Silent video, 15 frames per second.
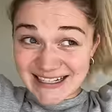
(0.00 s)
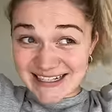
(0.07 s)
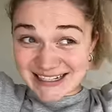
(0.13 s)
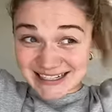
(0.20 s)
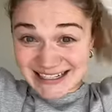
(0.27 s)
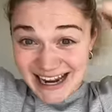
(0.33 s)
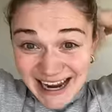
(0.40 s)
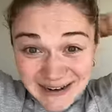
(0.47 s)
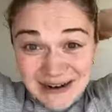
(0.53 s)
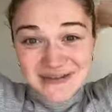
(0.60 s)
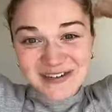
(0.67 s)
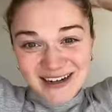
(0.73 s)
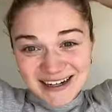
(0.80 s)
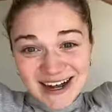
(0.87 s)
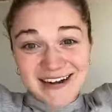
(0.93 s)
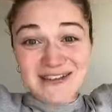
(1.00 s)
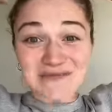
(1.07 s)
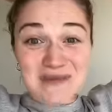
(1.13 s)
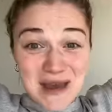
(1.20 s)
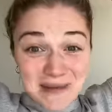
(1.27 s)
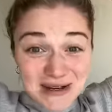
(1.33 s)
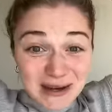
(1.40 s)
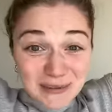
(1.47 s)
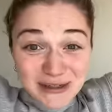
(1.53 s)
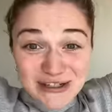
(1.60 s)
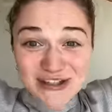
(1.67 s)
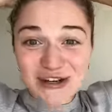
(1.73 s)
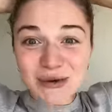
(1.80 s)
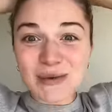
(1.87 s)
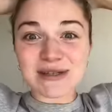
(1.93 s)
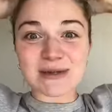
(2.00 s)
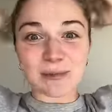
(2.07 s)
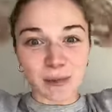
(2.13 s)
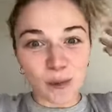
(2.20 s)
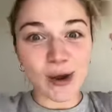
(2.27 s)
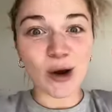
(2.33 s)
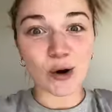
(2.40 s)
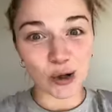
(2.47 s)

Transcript: Today we find out if baby number two is a boy or